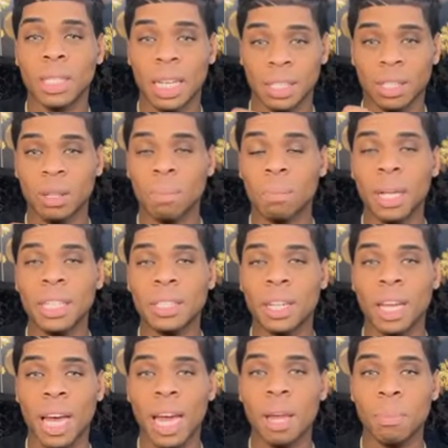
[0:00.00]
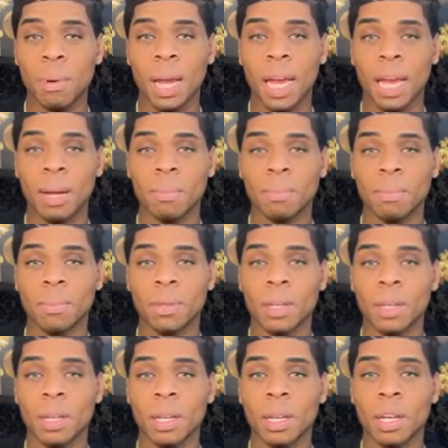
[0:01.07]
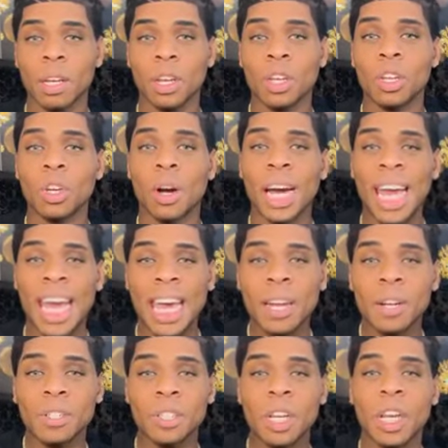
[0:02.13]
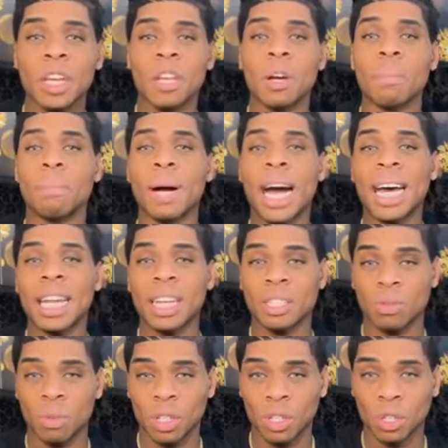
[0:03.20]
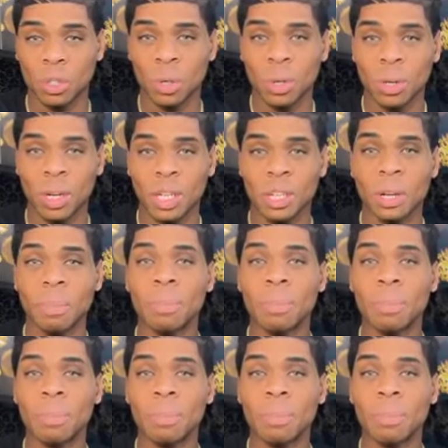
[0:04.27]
That's the blessing of Abraham your energy in your body is restored.